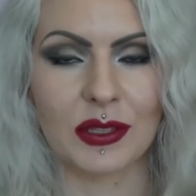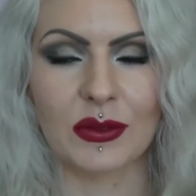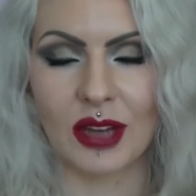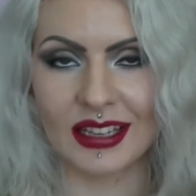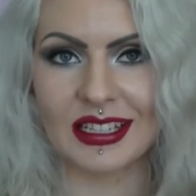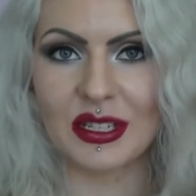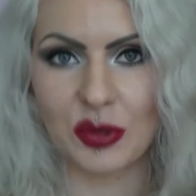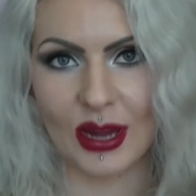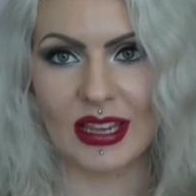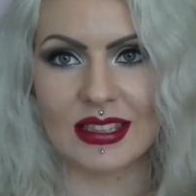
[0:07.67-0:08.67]
So
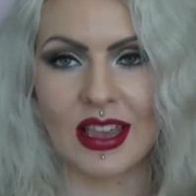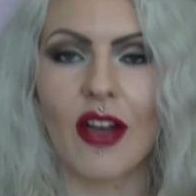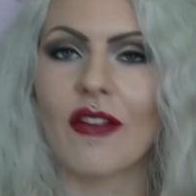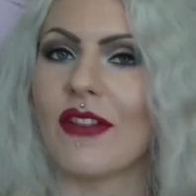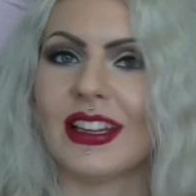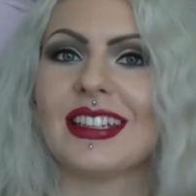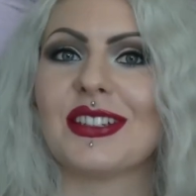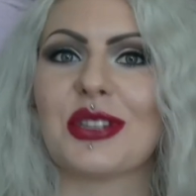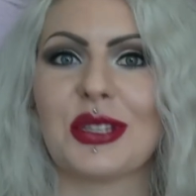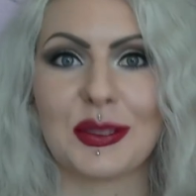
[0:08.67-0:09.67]
1920s
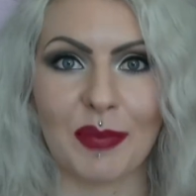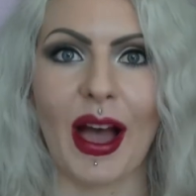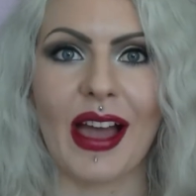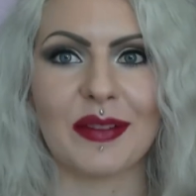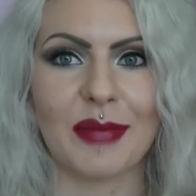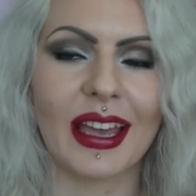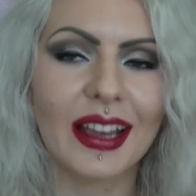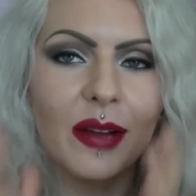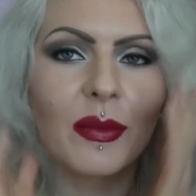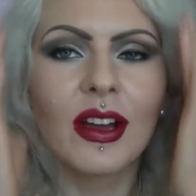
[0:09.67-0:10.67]
vintage inspired
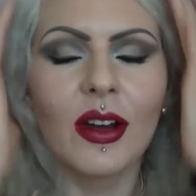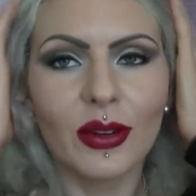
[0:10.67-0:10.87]
makeup,